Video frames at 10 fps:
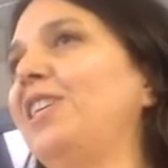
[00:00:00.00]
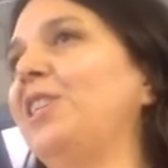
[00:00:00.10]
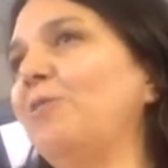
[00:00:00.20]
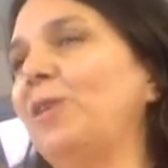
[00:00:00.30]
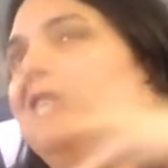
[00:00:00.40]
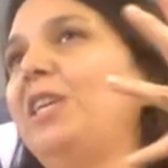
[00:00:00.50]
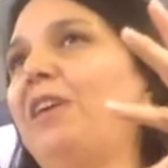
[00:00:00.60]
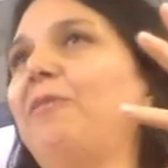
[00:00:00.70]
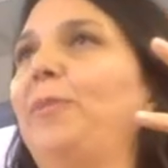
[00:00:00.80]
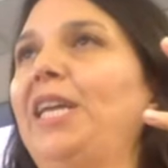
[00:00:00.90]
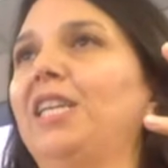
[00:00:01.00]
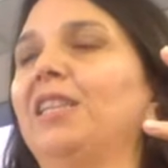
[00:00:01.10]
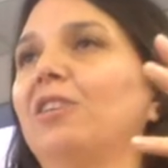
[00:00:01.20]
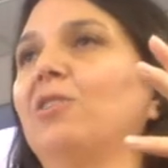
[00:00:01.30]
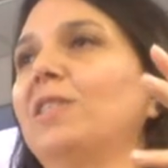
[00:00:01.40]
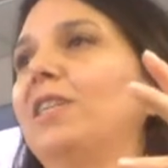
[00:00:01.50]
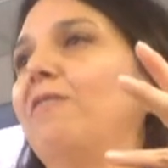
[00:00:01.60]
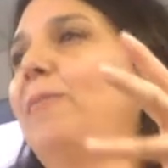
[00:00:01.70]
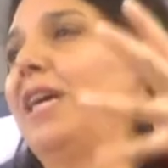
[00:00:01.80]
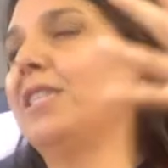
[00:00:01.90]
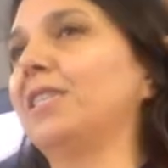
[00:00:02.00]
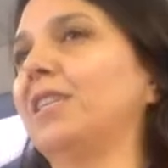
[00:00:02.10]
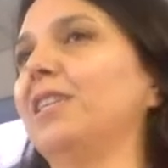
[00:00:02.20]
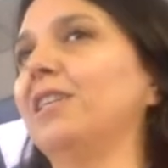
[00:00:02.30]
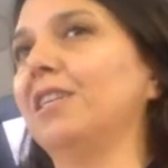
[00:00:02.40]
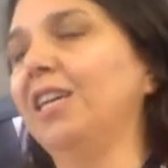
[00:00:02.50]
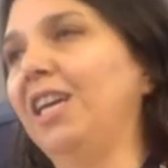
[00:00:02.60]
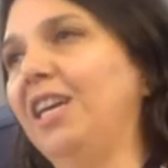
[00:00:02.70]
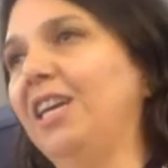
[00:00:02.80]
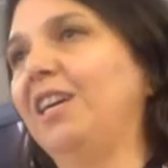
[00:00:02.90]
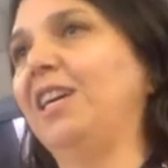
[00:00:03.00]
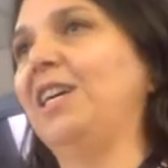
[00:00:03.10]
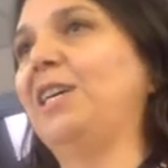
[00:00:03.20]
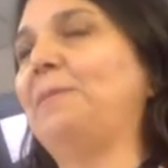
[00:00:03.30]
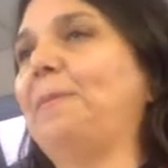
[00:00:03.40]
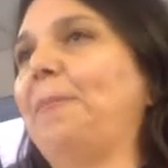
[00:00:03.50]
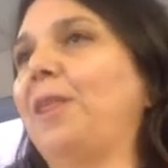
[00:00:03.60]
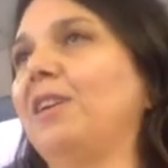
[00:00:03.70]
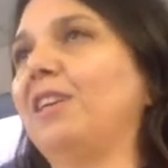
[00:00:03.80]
it, once you have a planet that grows enough mass, it's gonna um,